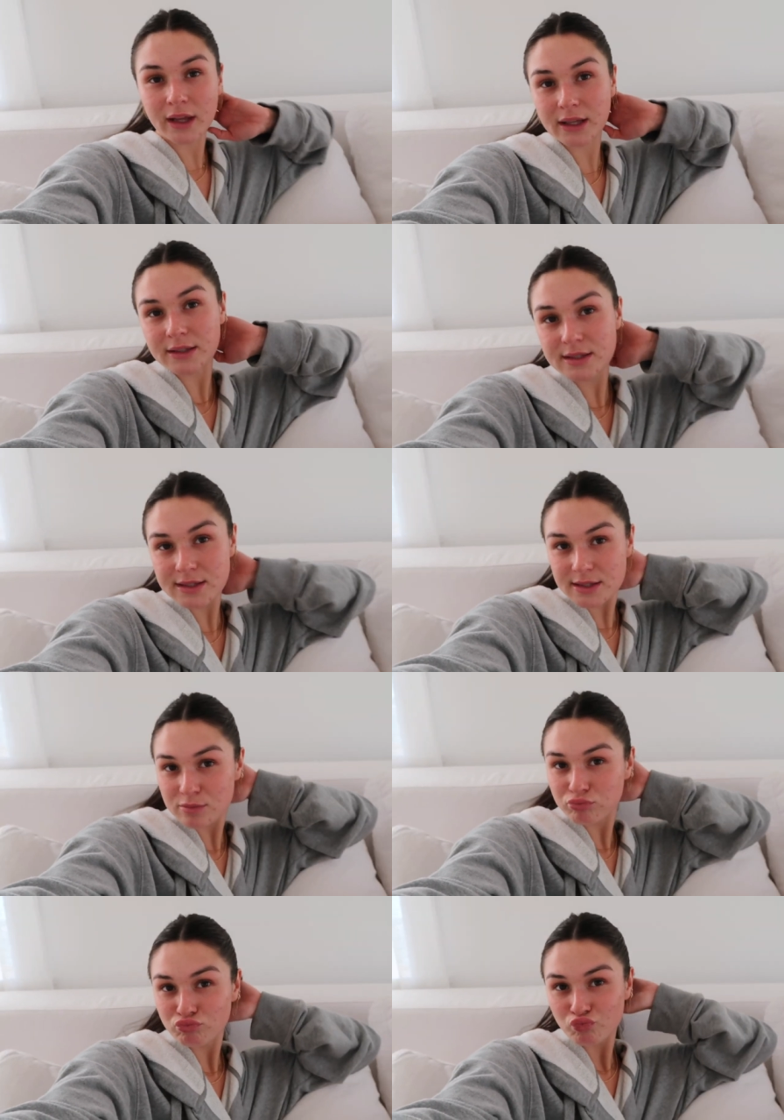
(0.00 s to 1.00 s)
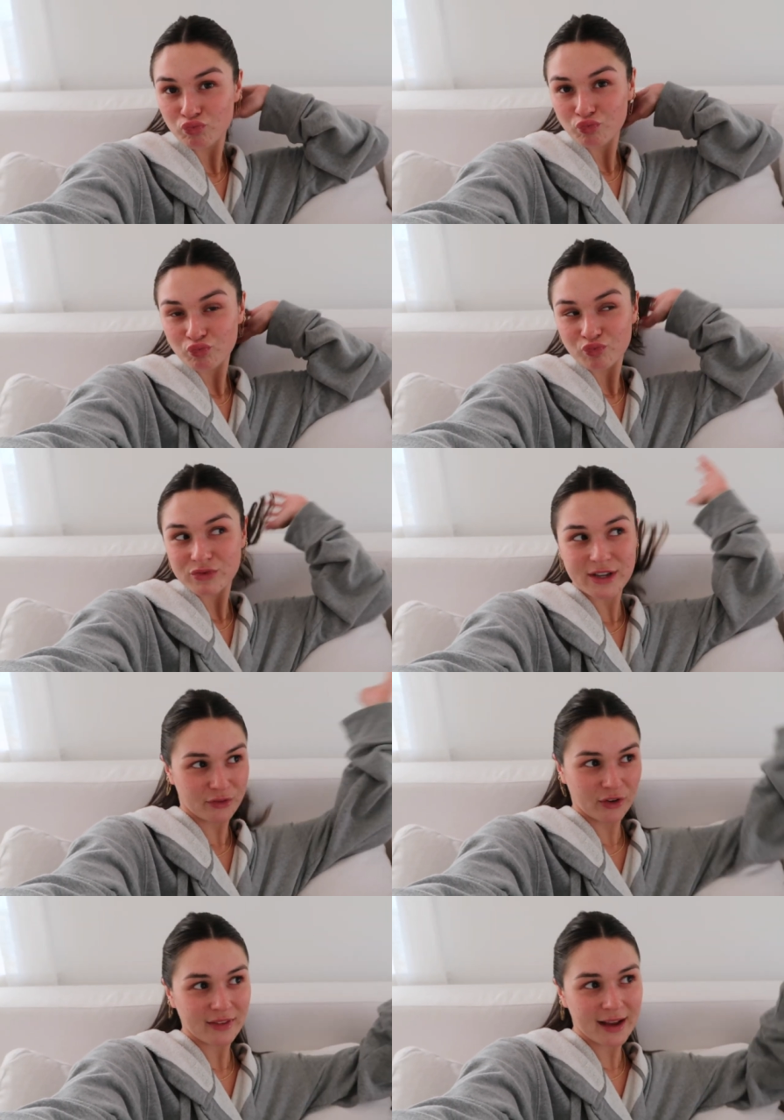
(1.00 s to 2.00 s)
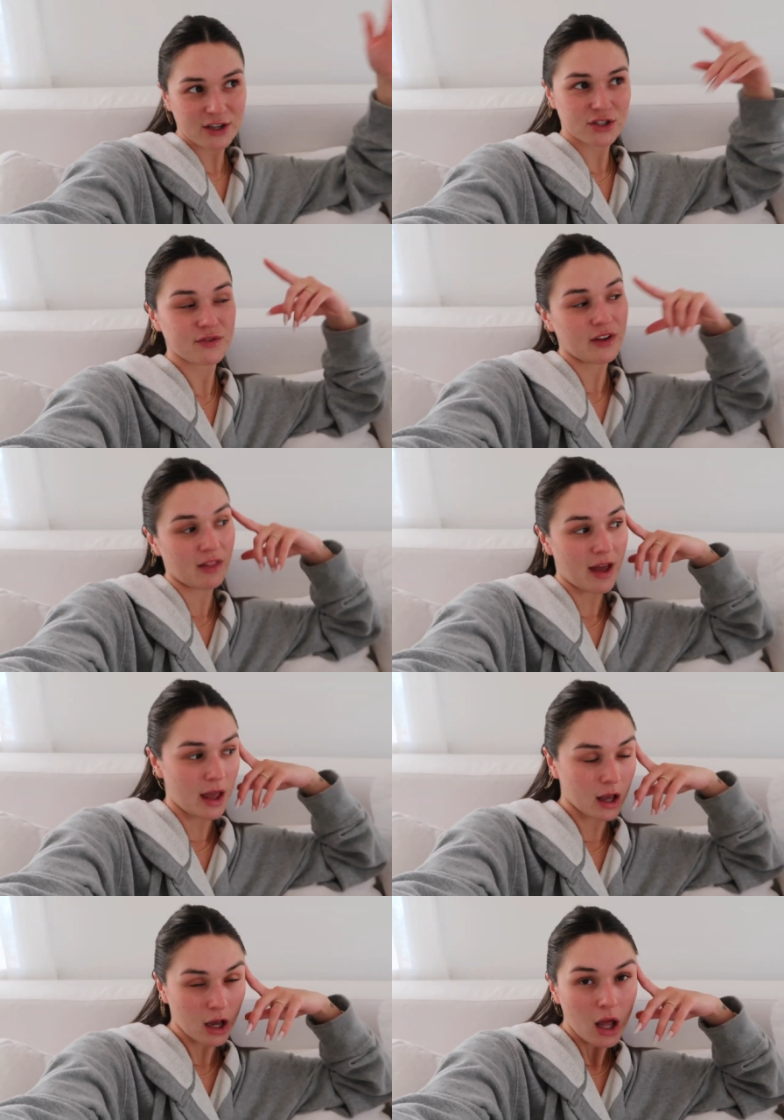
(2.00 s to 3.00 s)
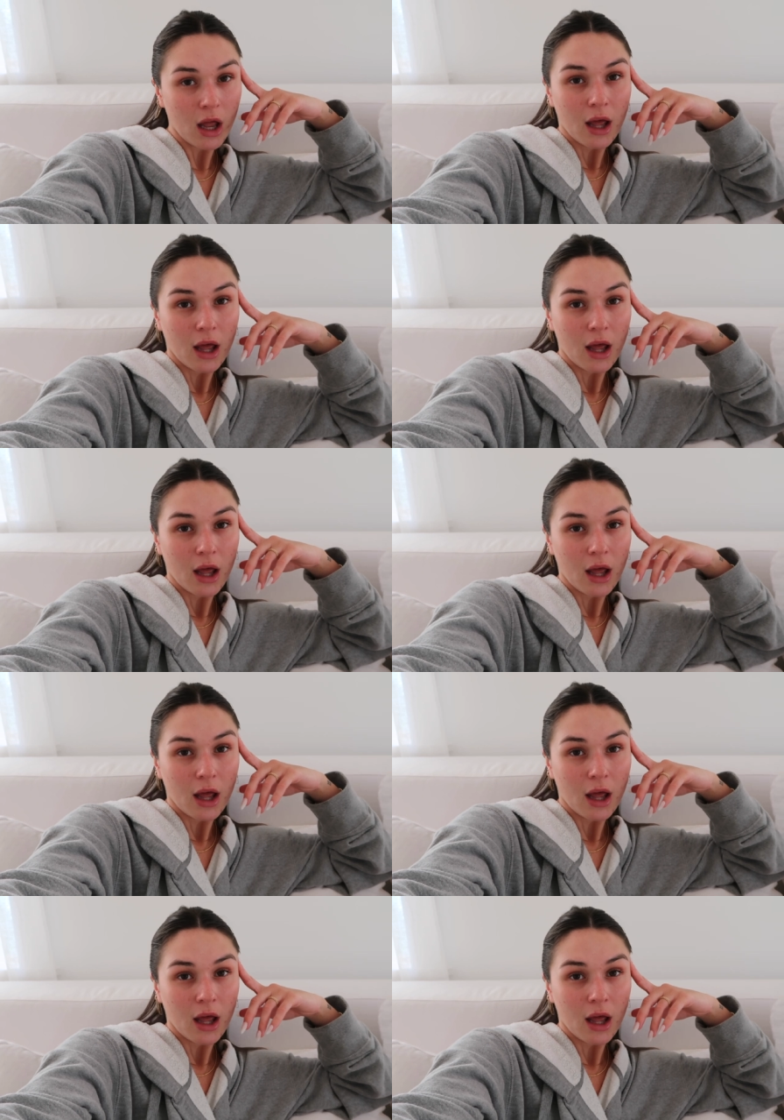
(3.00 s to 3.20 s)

it's different. Like, I just feel like